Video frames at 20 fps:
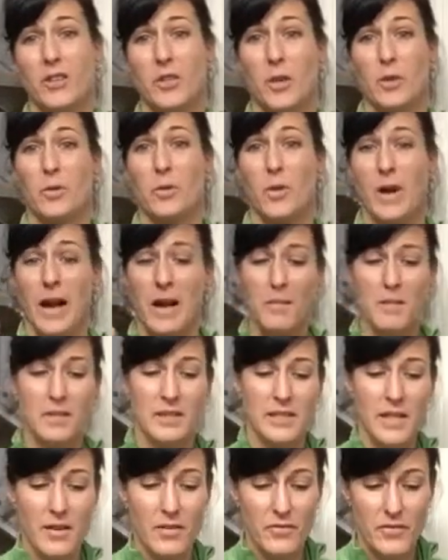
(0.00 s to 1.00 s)
So grab
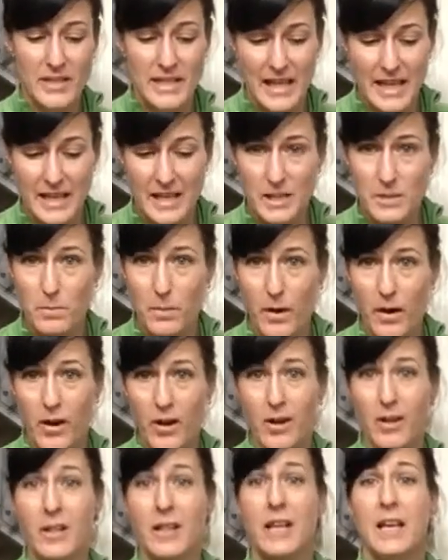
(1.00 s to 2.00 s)
yourself a tennis
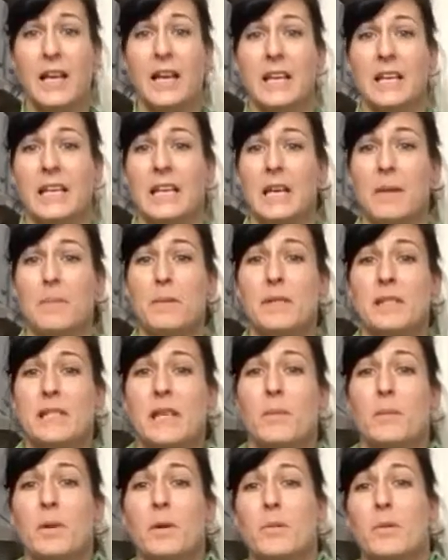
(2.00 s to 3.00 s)
ball, keep it
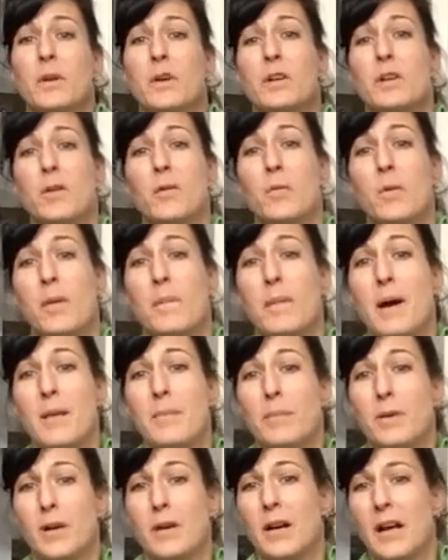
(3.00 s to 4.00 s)
somewhere where you'll
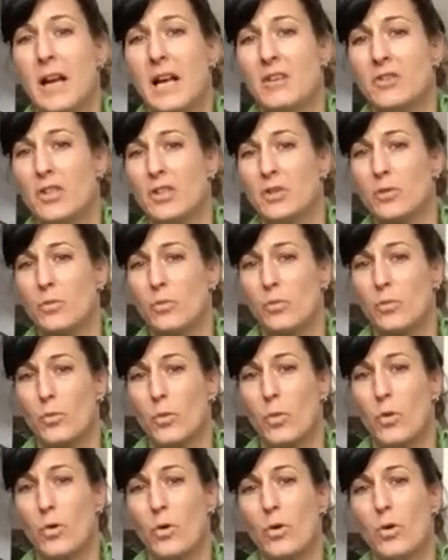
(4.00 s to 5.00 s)
remember, and just
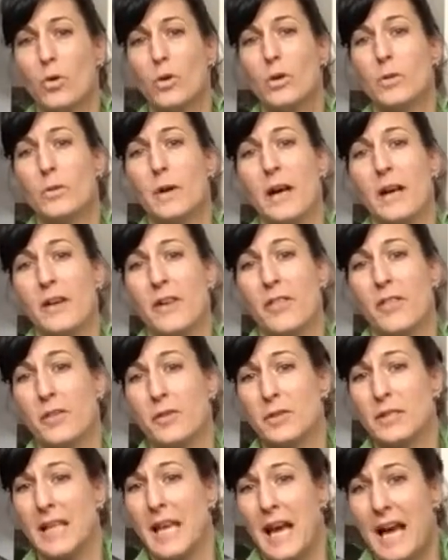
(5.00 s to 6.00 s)
roll around on
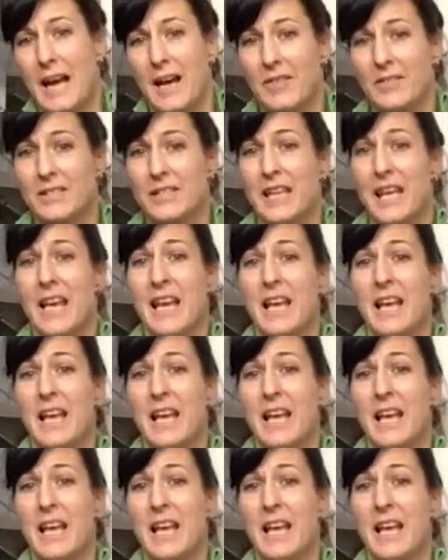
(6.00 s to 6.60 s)
those calves.